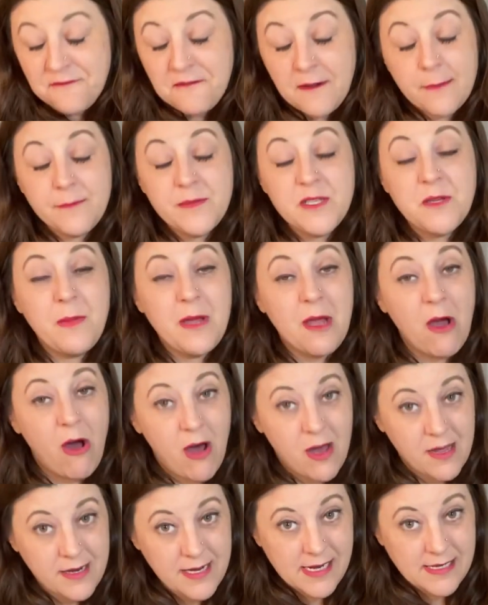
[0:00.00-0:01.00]
if I'm to be
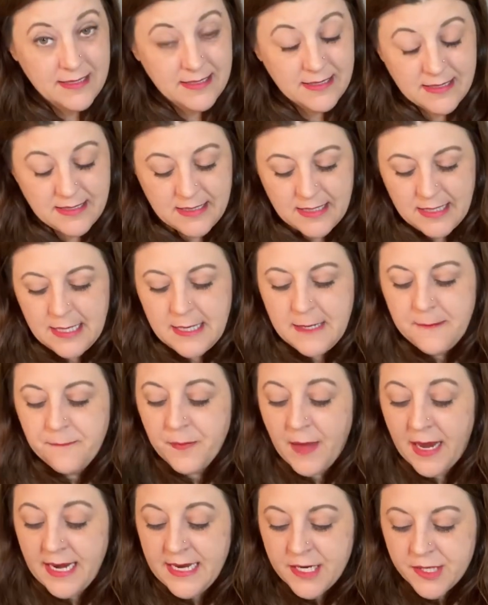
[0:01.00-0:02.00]
honest.
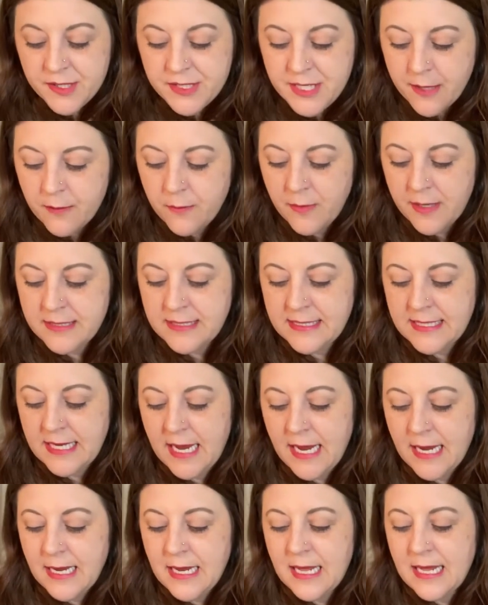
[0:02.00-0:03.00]
I hear deck 1
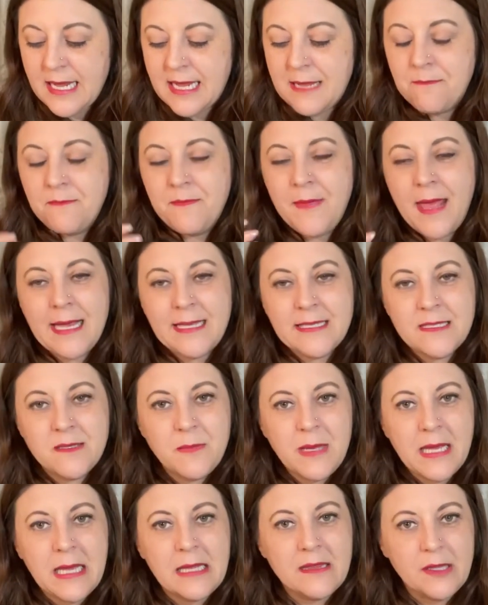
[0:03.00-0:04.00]
saying, it
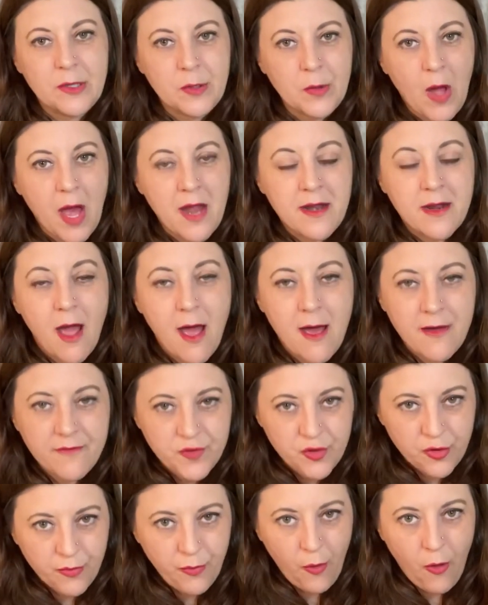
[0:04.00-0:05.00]
makes me a little
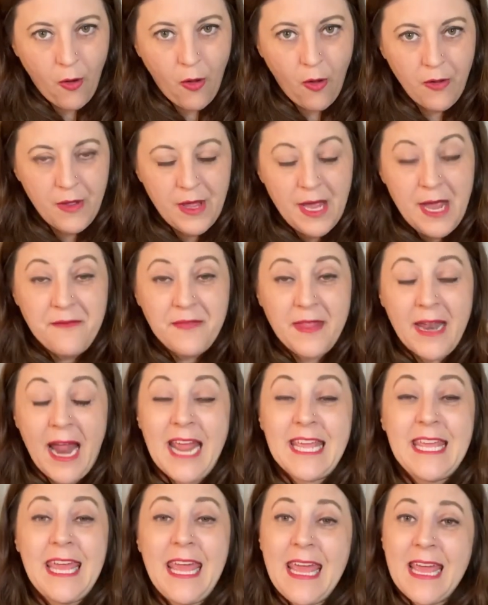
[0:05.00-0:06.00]
uncomfortable that
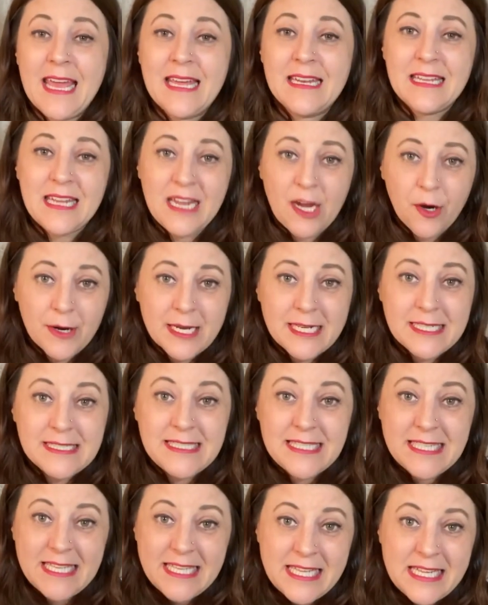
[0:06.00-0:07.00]
I can't
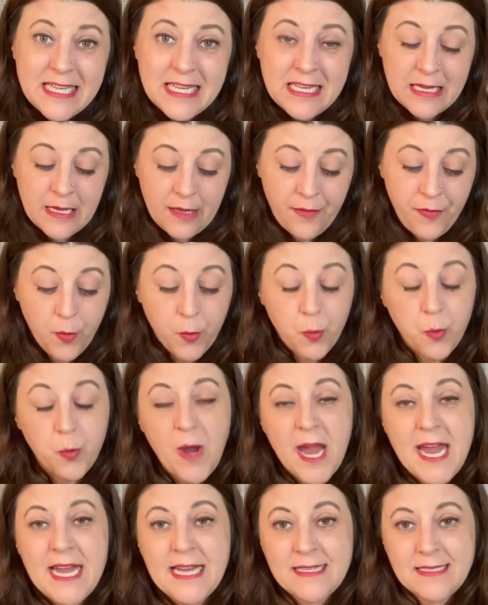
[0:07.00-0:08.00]
guarantee the
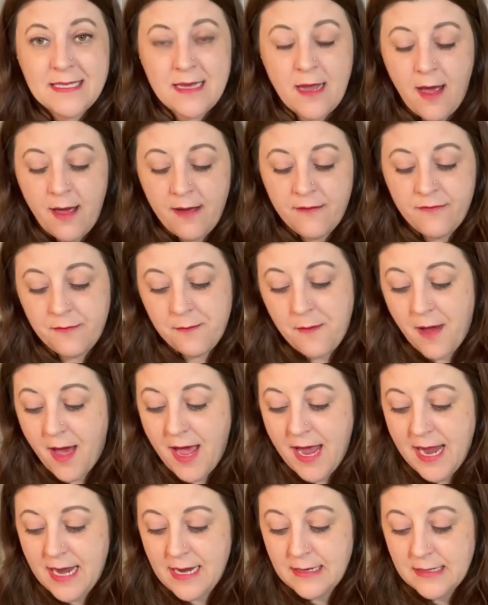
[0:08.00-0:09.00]
rate of
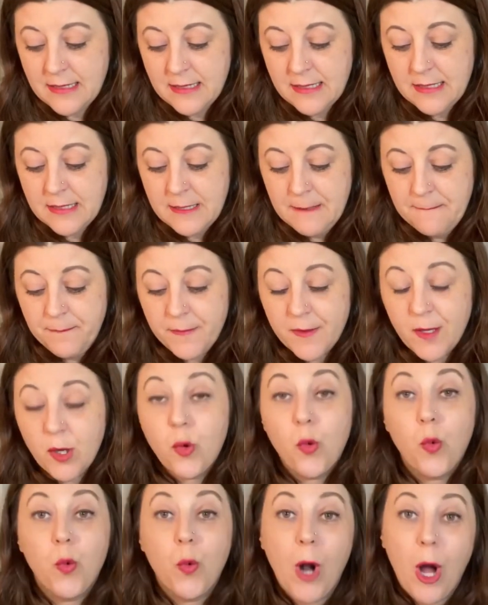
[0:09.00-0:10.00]
my
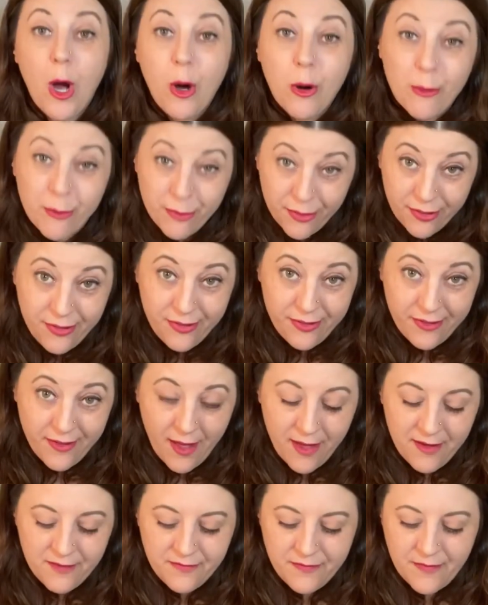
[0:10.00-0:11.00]
growth
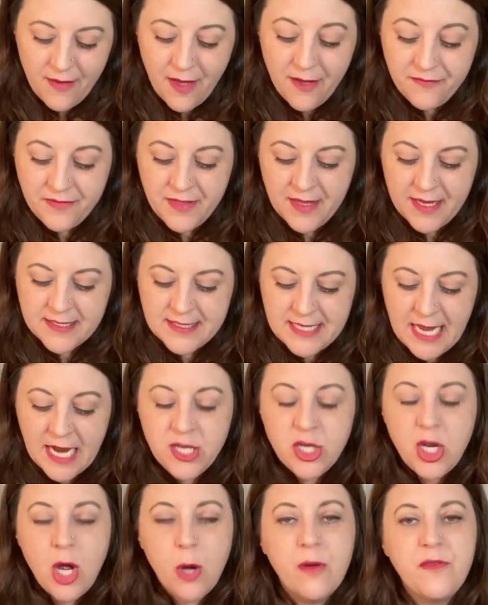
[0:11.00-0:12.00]
of this.
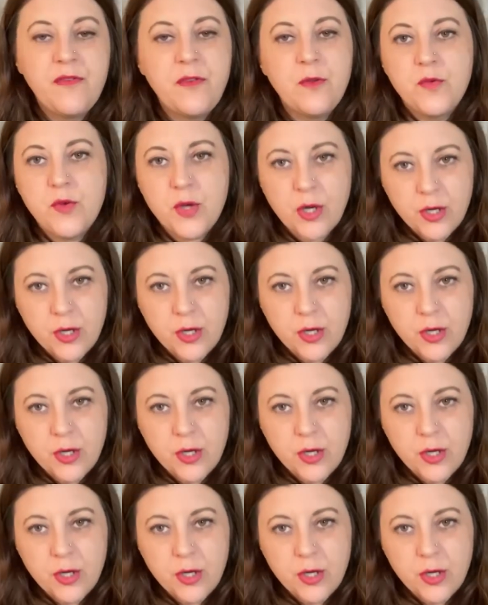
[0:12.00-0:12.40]
I know if you